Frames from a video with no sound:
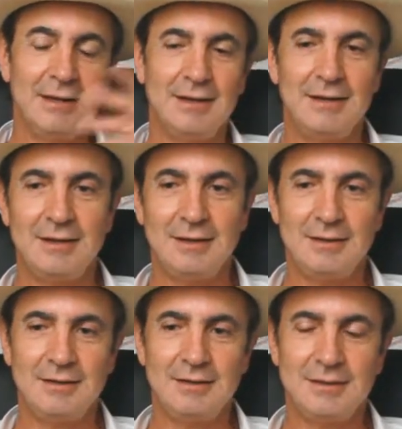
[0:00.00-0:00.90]

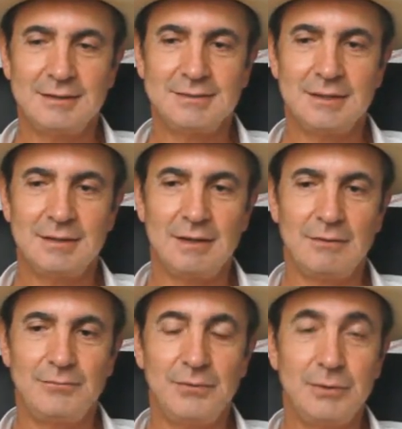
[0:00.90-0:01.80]
it is
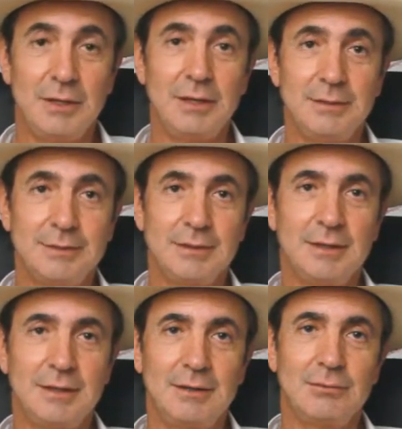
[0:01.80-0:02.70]
a 58
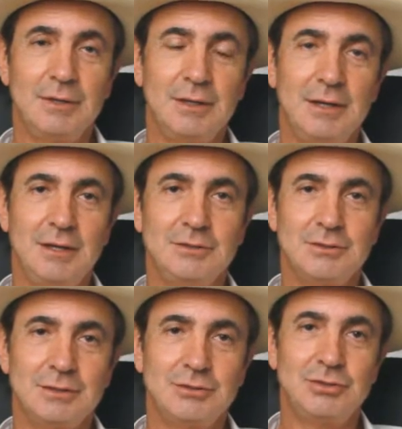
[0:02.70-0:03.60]
ring
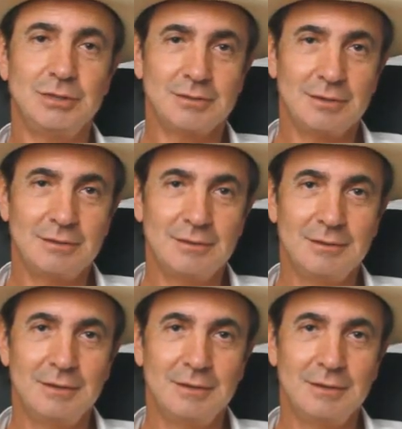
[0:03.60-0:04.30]
gauge chisel,